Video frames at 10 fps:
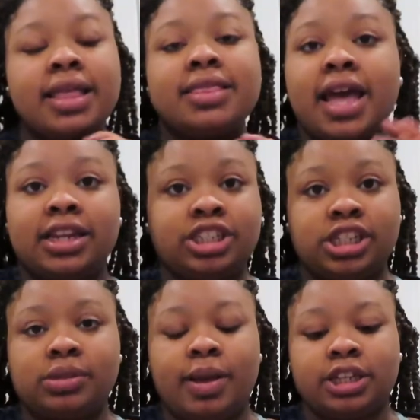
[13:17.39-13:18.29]
That is
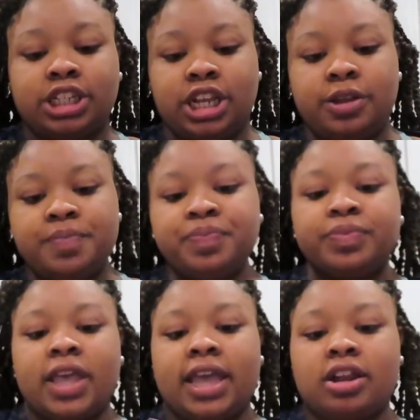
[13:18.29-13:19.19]
just my jam.
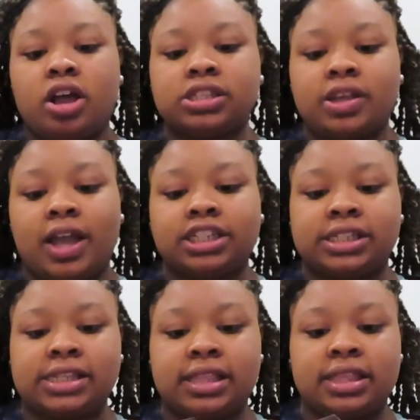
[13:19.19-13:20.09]
And also I
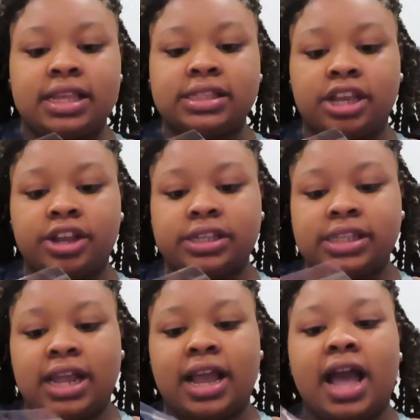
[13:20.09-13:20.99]
just seen these earrings
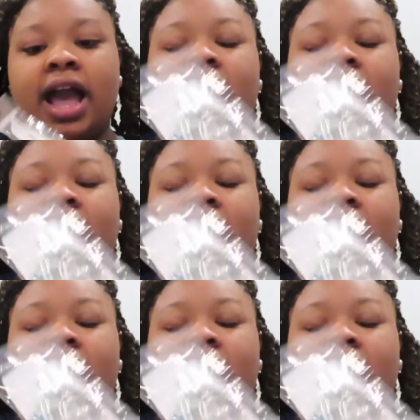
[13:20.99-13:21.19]
that I got.